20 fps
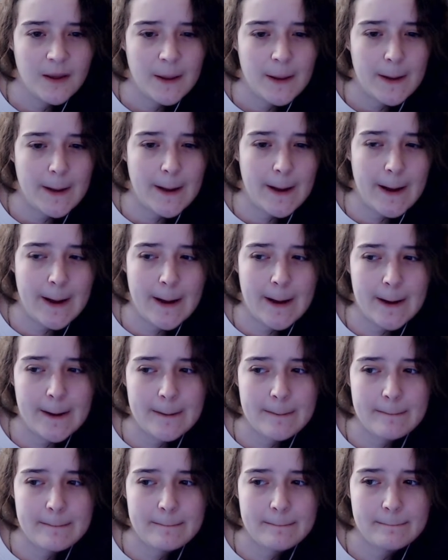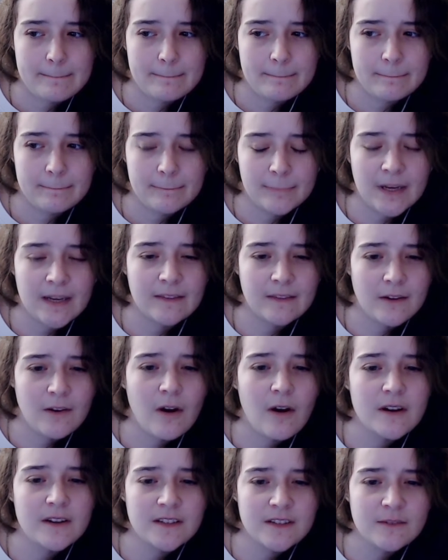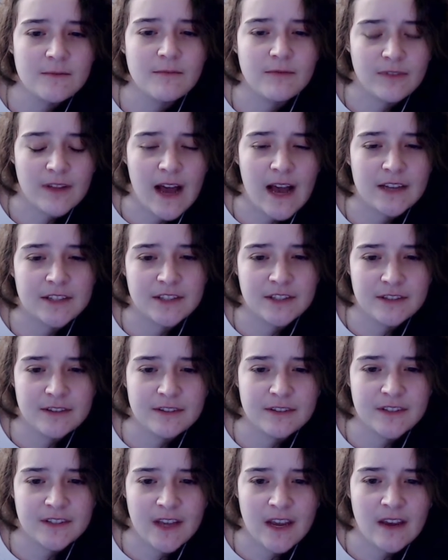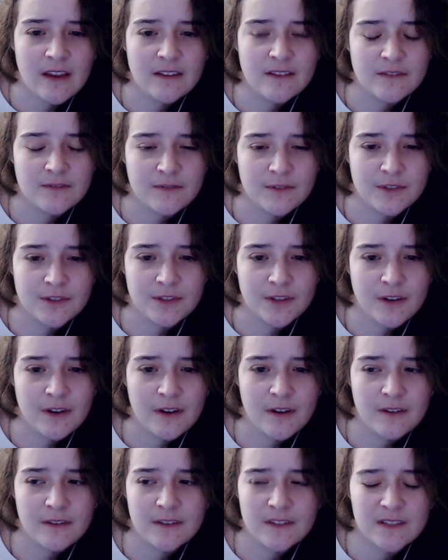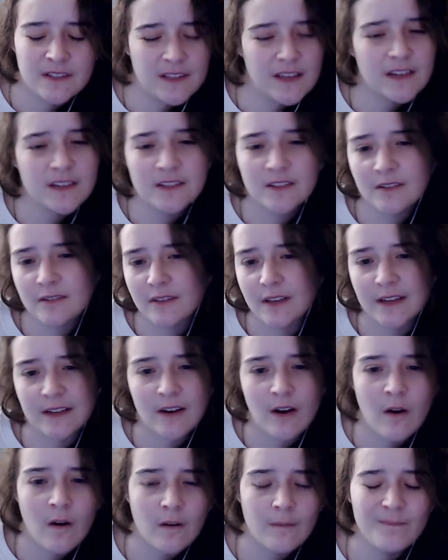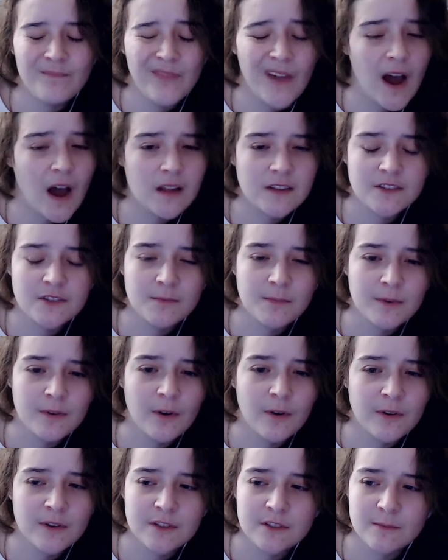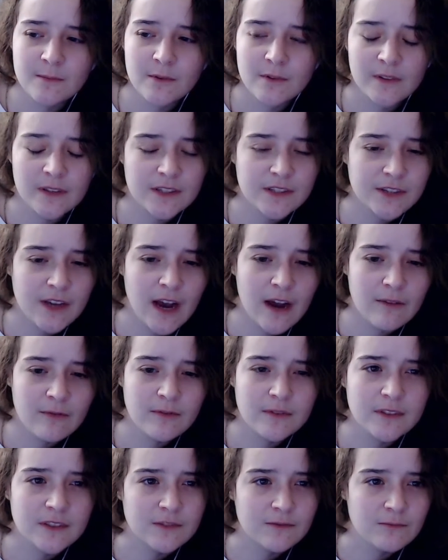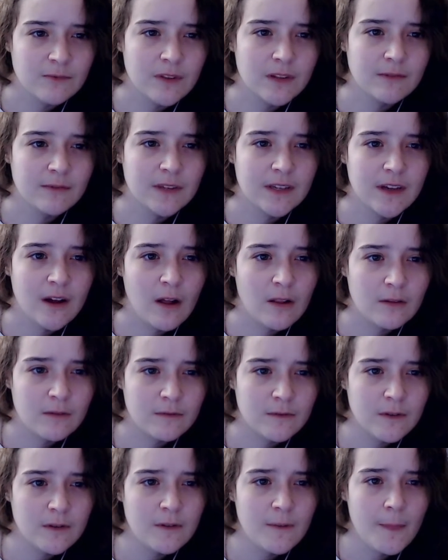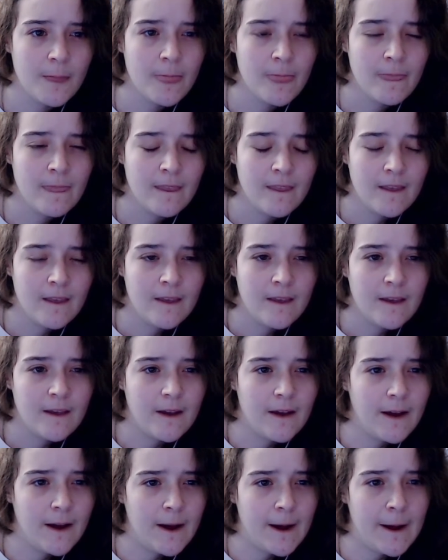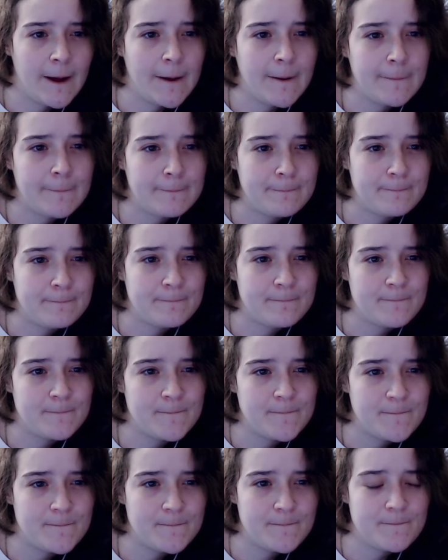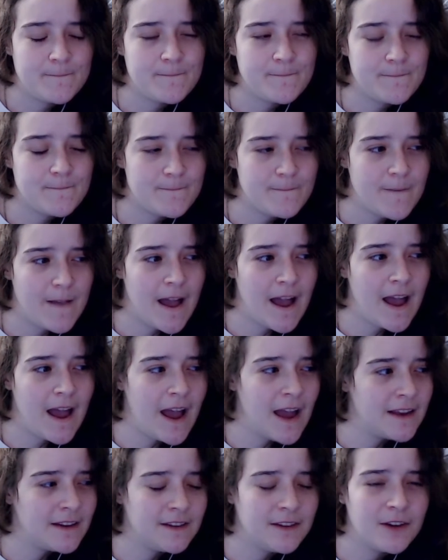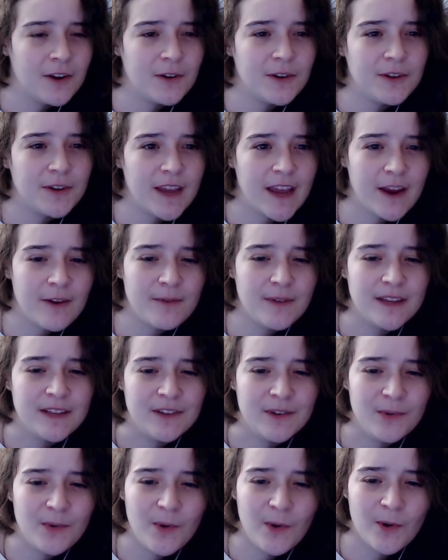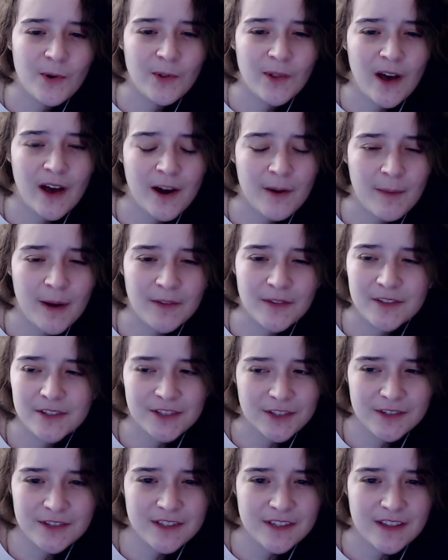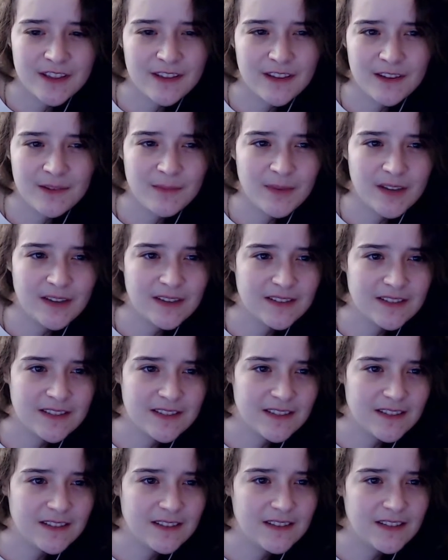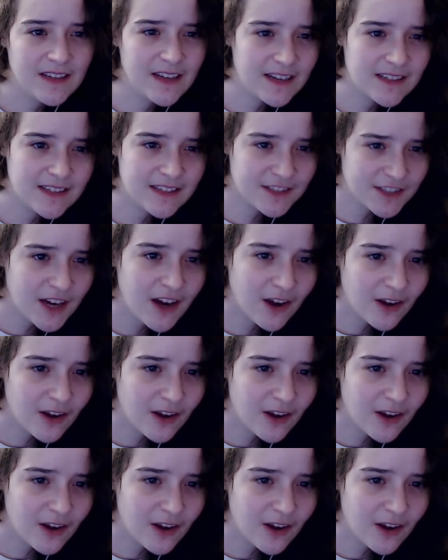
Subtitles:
Um, like there are some flashier skates for sure. The sticks are like not super noticeable unless you have one that's really really colorful. Um, and you know you can't really do a whole lot about the jersey thing because it's an ESHL,